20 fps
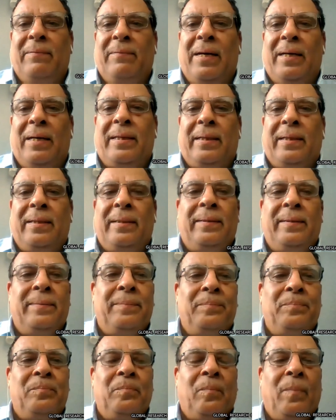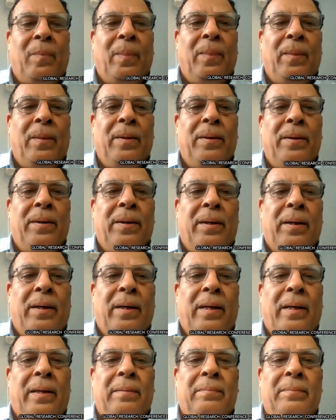Divakaran.
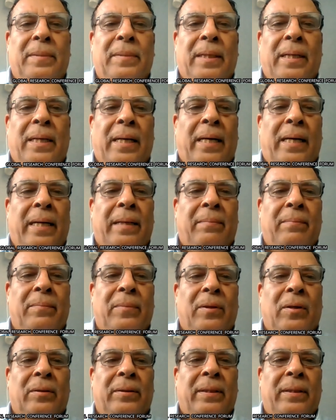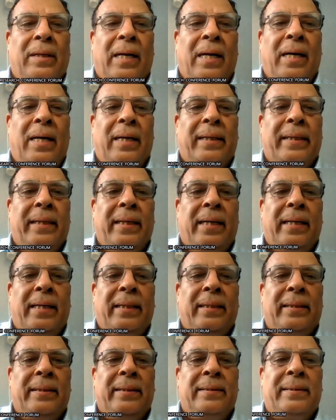I am Dr. R.K.
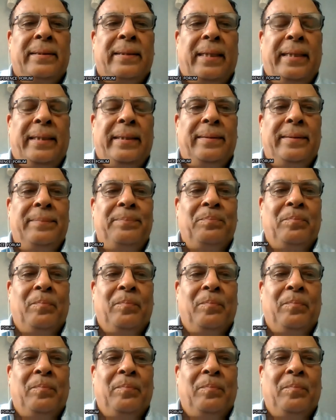Arya this side.